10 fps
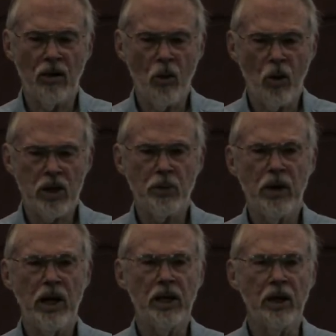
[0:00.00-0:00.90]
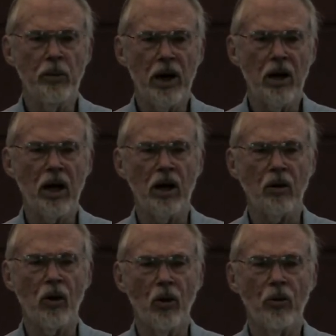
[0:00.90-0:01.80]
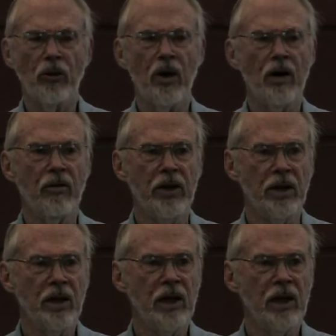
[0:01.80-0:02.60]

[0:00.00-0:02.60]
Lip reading: corresponding parallel growth of the